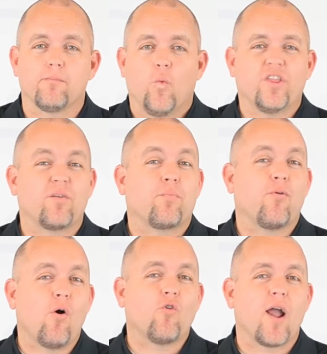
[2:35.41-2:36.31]
With the
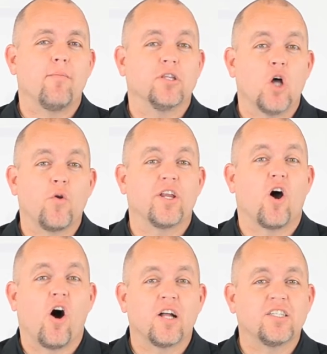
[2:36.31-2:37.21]
program loaded
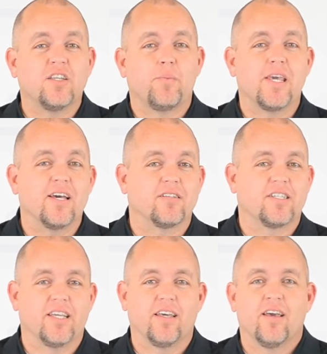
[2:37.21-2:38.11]
onto the
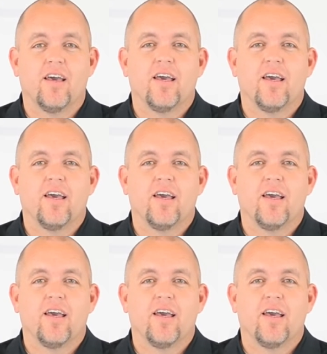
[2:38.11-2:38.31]
PLC,